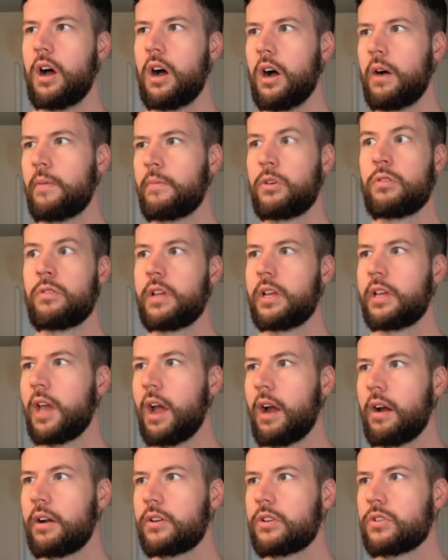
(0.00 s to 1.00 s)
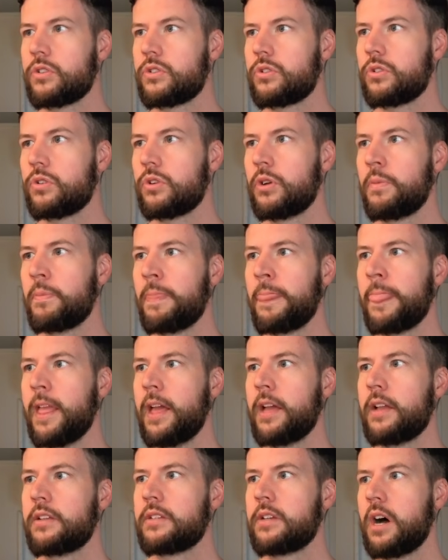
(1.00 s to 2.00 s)
unique characters too.
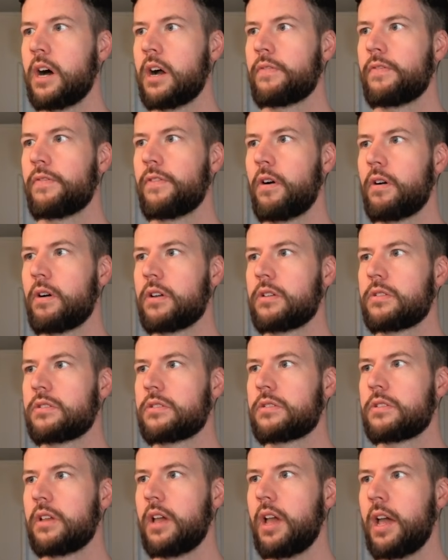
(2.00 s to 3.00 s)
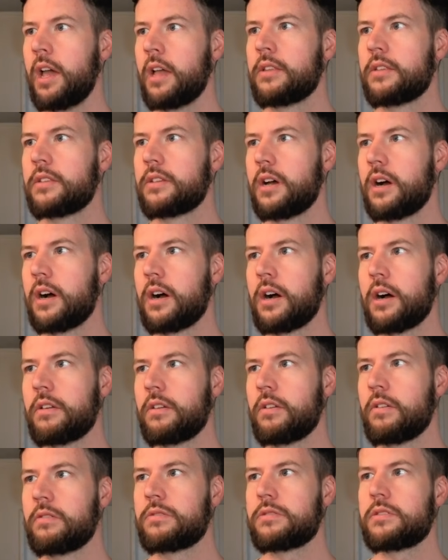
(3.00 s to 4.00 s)
Dark forest and,
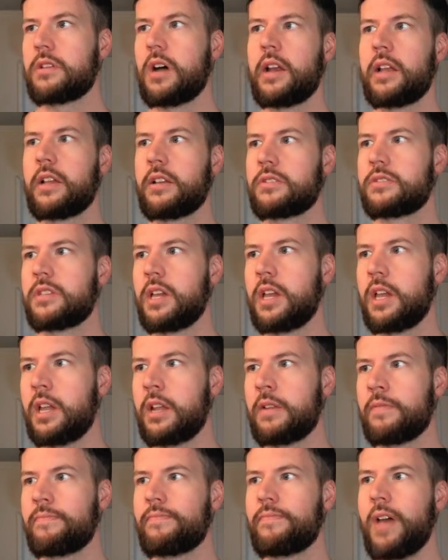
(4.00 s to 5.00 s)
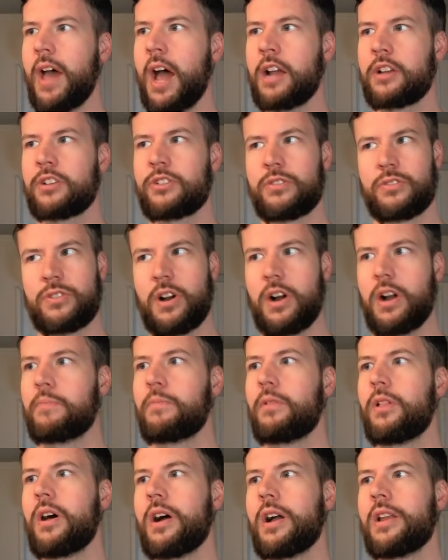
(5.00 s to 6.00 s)
you know, starting scene, action
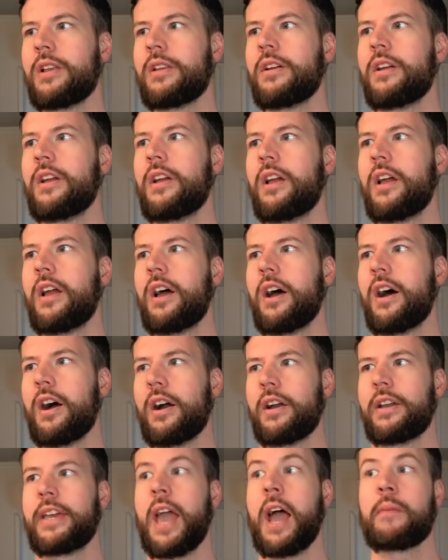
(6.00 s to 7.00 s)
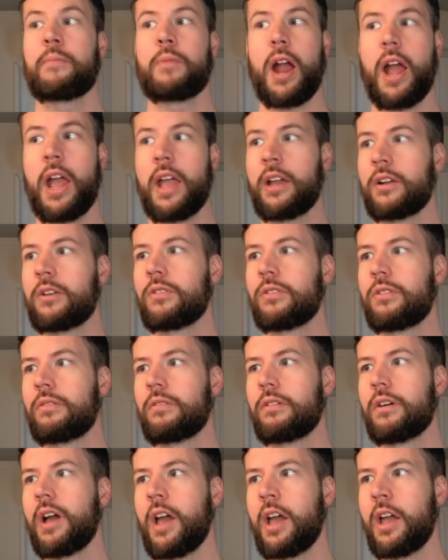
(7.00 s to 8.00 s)
timeline, camera
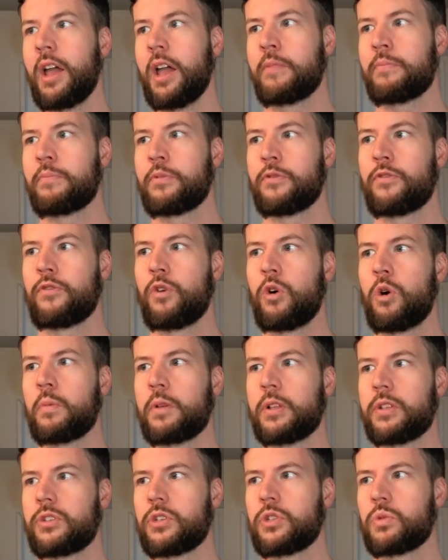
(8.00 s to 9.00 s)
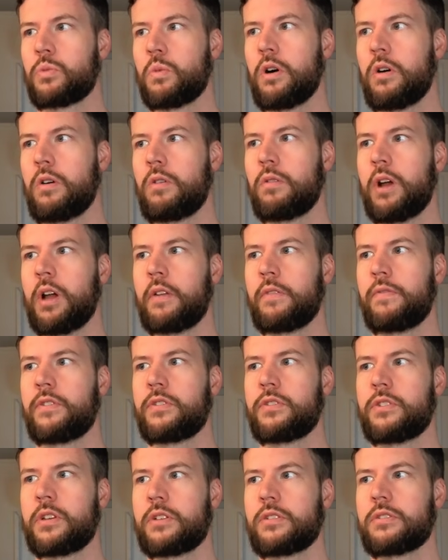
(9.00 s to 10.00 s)
angle and performance as well, and
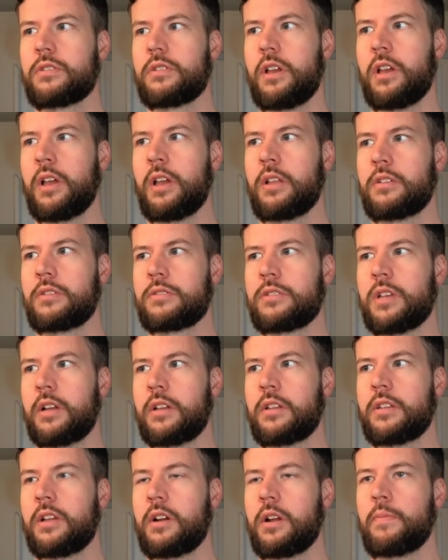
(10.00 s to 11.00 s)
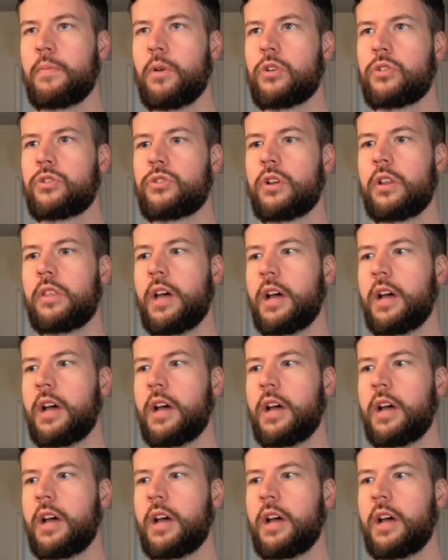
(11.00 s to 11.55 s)
physics and secondary motion.